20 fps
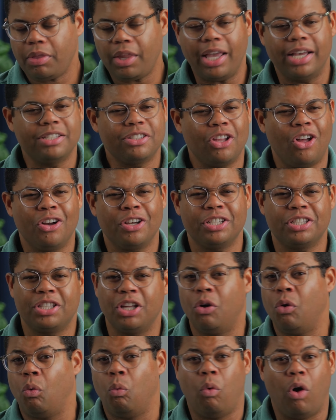As long as
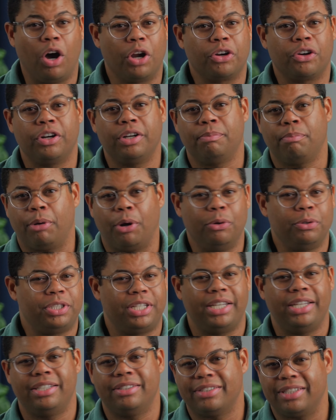the water and
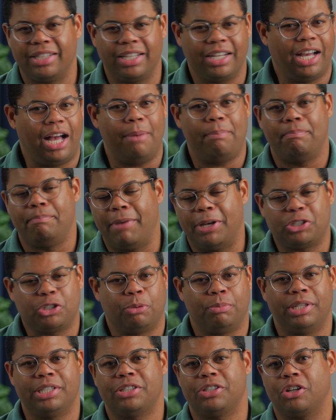proteins and the cup
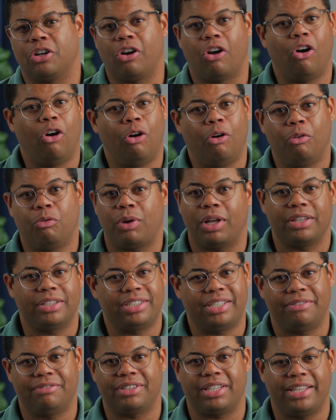measurements are all
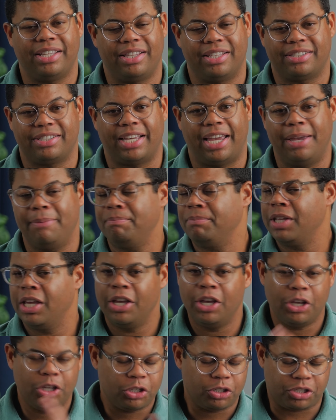relatively the same,
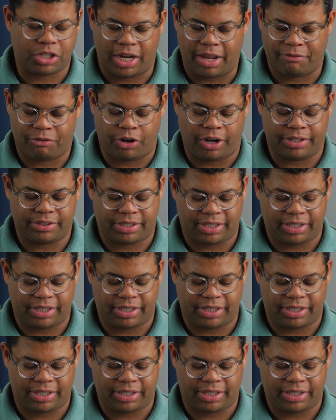you should have great